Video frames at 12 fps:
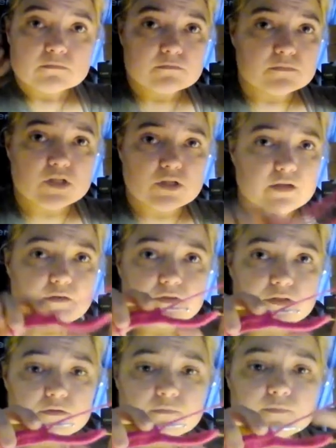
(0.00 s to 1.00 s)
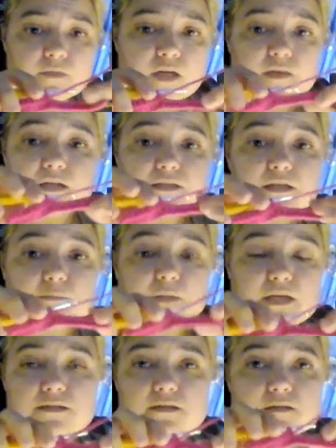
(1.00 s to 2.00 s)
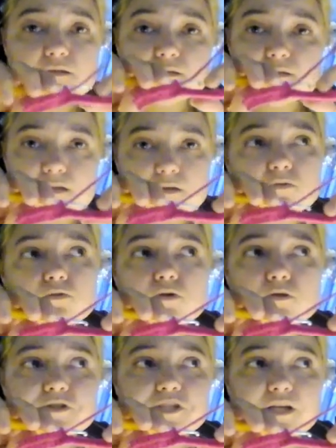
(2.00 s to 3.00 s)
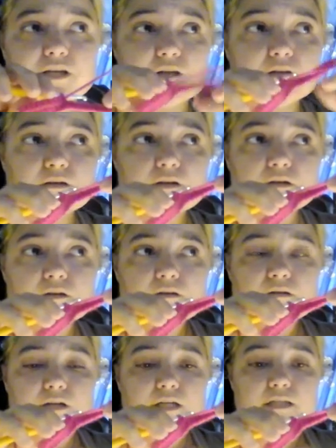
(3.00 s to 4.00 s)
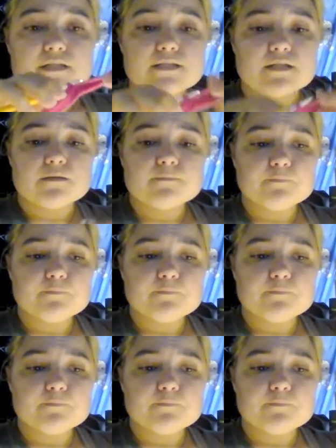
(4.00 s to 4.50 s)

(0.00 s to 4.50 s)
That's all you have to do. And that's a basic single crochet, and that's it.